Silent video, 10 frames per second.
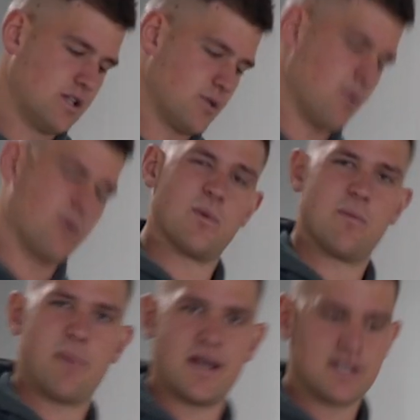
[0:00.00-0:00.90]
so with
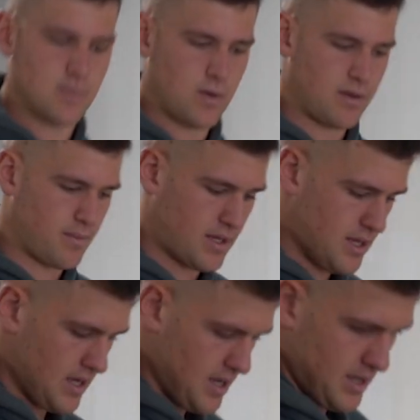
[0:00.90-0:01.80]
the basin one. But
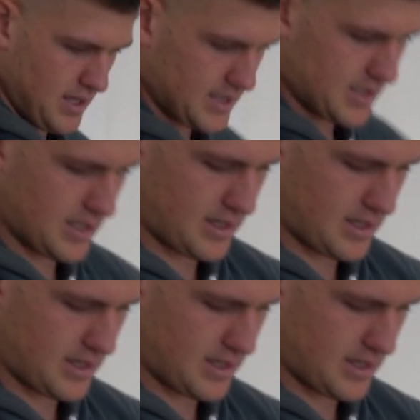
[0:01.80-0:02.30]
that's it